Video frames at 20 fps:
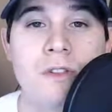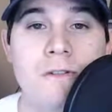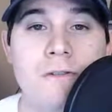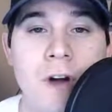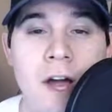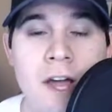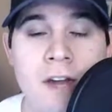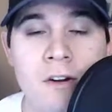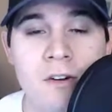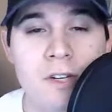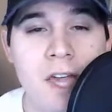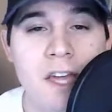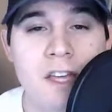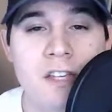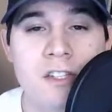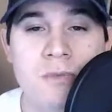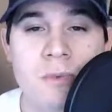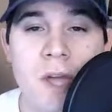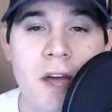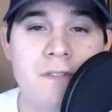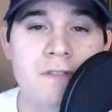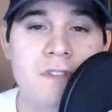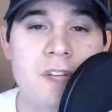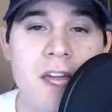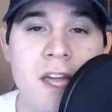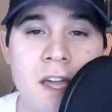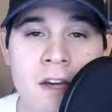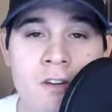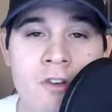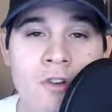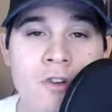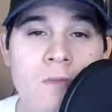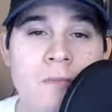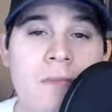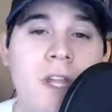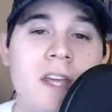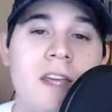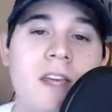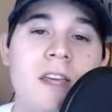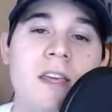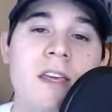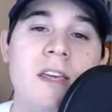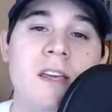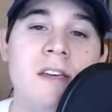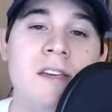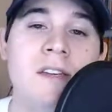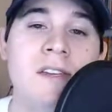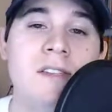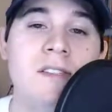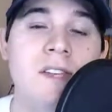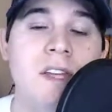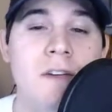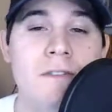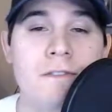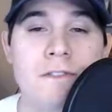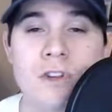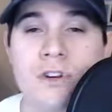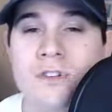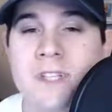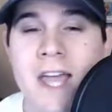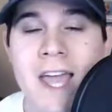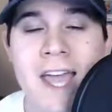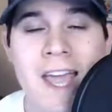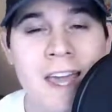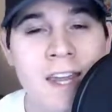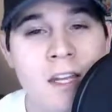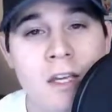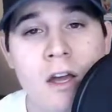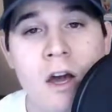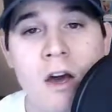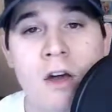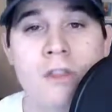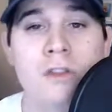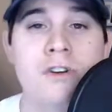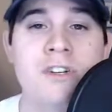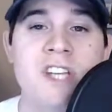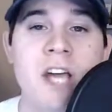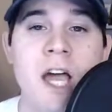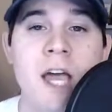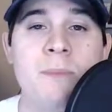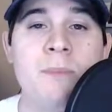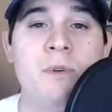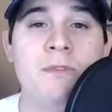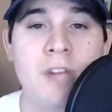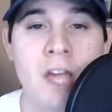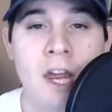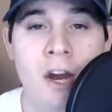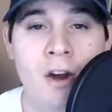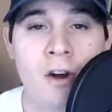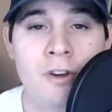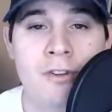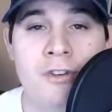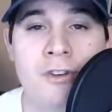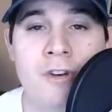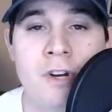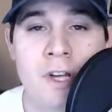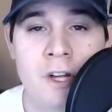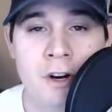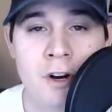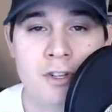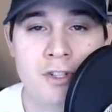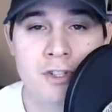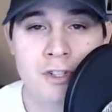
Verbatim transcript: the final case we have to handle is if there's any other type of character in our